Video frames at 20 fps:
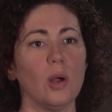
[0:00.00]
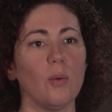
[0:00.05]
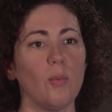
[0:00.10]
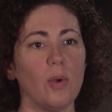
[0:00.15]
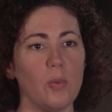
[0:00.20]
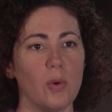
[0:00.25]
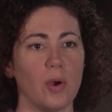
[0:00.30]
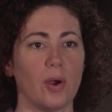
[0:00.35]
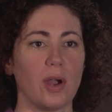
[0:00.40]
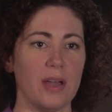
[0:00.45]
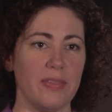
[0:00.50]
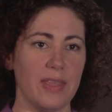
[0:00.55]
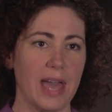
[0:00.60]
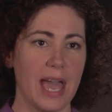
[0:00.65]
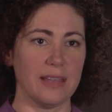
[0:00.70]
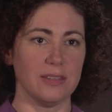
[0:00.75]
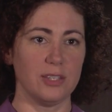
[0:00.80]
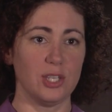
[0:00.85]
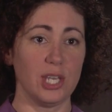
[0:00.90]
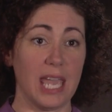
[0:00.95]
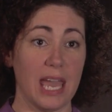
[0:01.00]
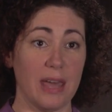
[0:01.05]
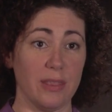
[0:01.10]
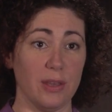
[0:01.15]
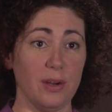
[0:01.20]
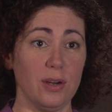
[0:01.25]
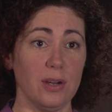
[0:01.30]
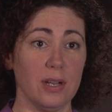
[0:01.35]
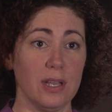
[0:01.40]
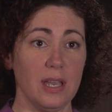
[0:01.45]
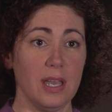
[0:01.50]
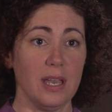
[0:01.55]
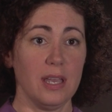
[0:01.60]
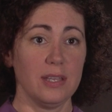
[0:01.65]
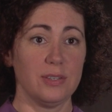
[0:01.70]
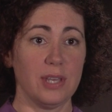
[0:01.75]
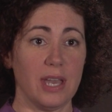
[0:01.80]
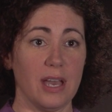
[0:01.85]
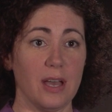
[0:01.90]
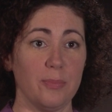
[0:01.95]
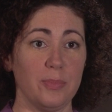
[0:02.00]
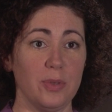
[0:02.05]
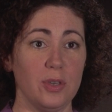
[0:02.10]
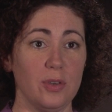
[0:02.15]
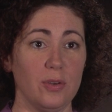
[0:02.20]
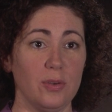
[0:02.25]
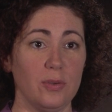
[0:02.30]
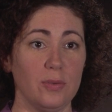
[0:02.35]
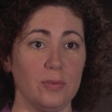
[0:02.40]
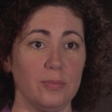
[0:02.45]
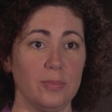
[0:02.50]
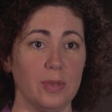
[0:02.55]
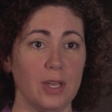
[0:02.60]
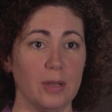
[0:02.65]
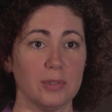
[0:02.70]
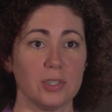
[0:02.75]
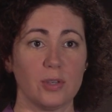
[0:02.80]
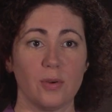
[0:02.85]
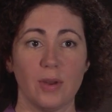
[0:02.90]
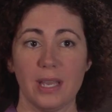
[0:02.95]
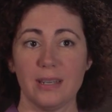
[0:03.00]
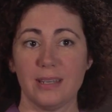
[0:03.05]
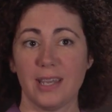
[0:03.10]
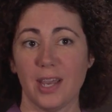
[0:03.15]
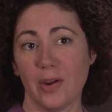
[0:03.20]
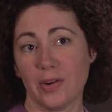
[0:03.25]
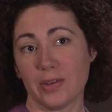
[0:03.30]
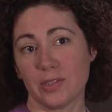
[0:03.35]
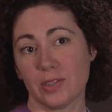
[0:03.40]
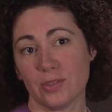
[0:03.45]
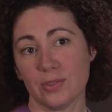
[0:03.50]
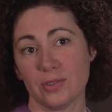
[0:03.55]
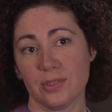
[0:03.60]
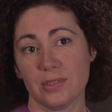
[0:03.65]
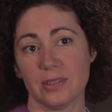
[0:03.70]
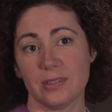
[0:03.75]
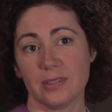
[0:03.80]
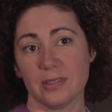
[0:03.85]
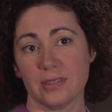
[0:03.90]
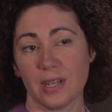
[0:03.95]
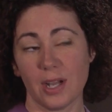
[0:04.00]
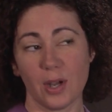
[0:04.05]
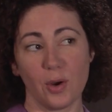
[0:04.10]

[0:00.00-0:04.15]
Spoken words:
We work on that together to help you be able to create characters